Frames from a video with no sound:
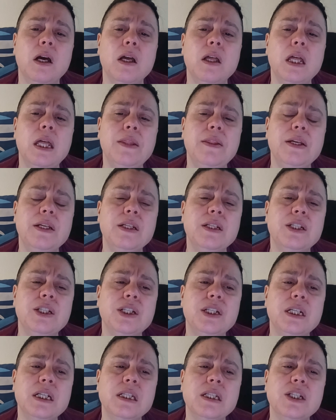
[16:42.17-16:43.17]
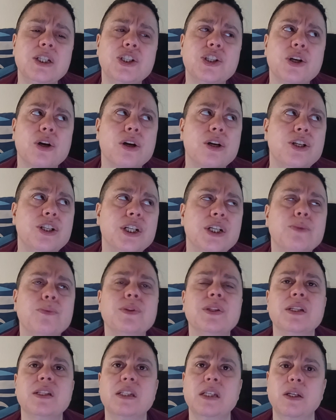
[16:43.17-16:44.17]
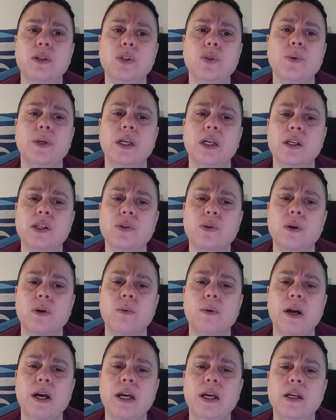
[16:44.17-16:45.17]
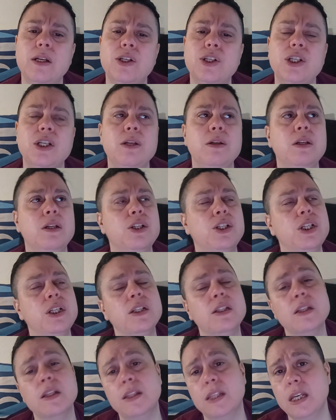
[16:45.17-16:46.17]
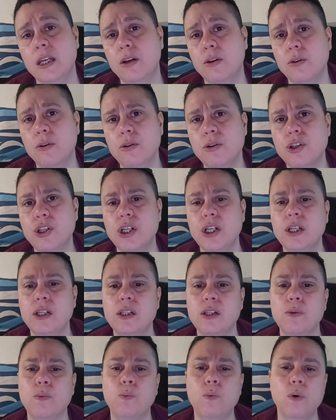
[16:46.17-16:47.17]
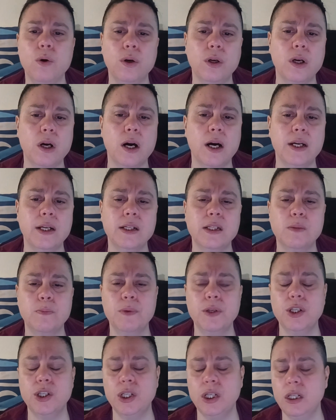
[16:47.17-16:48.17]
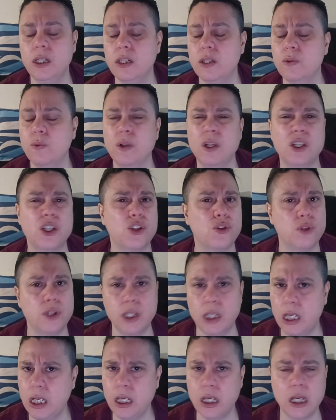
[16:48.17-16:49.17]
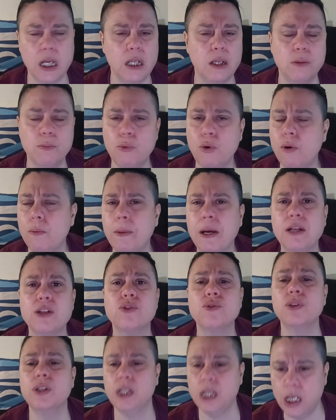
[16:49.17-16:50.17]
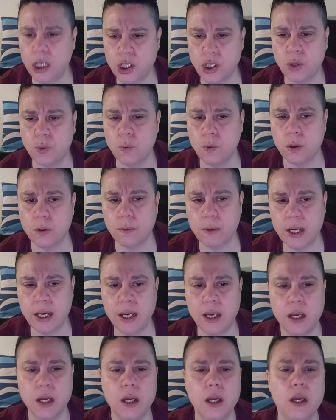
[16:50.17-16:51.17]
And then she doesn't charge in with a swinging sword, right? She's the thinker. She's a war goddess, but she's more about strategic war, right?